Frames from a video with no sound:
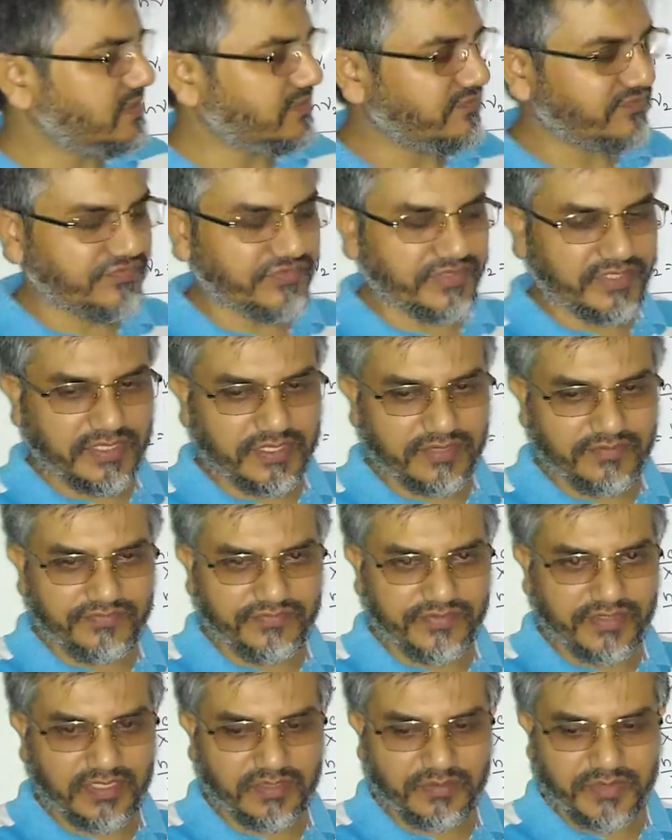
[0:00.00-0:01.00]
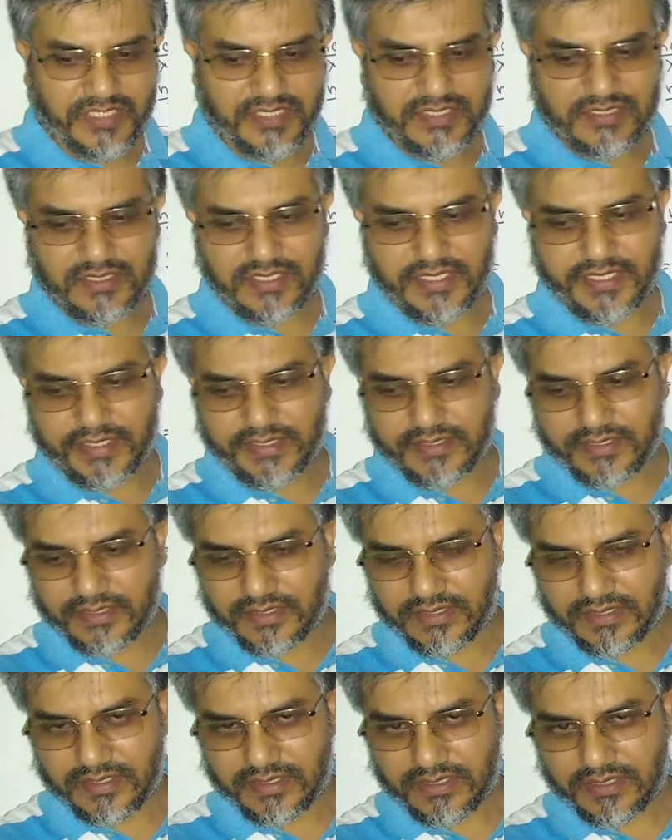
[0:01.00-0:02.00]
explain some phenomena
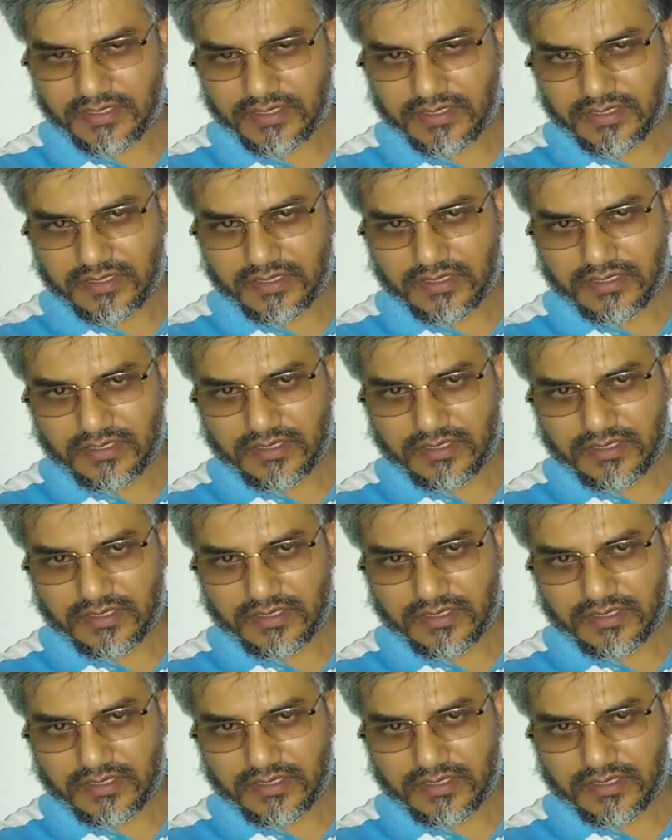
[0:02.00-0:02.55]
like